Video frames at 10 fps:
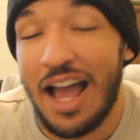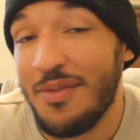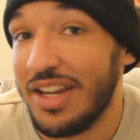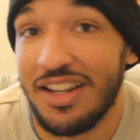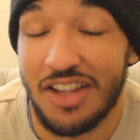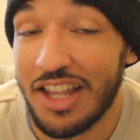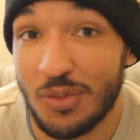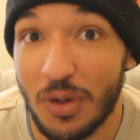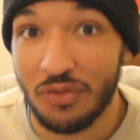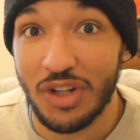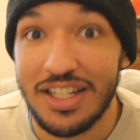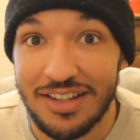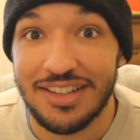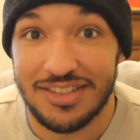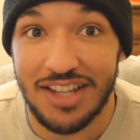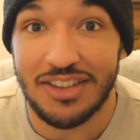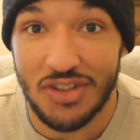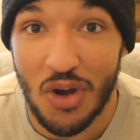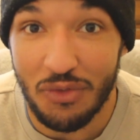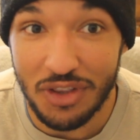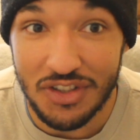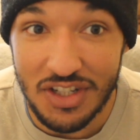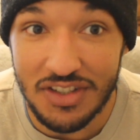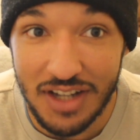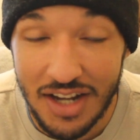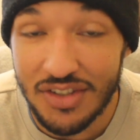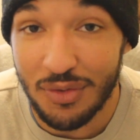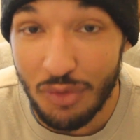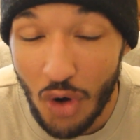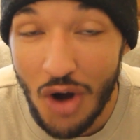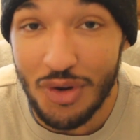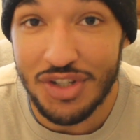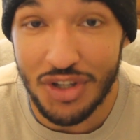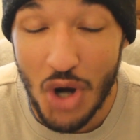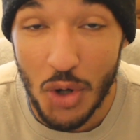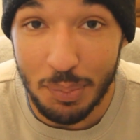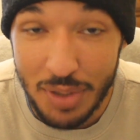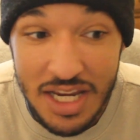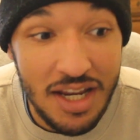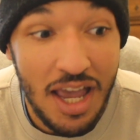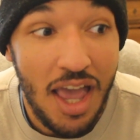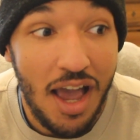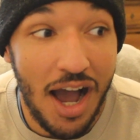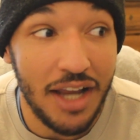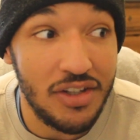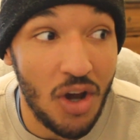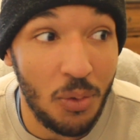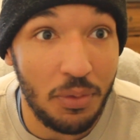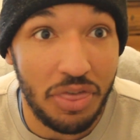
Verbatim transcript: I mean, it's what really does set the tone for the season, guys. The Ferrari is the car to beat. I don't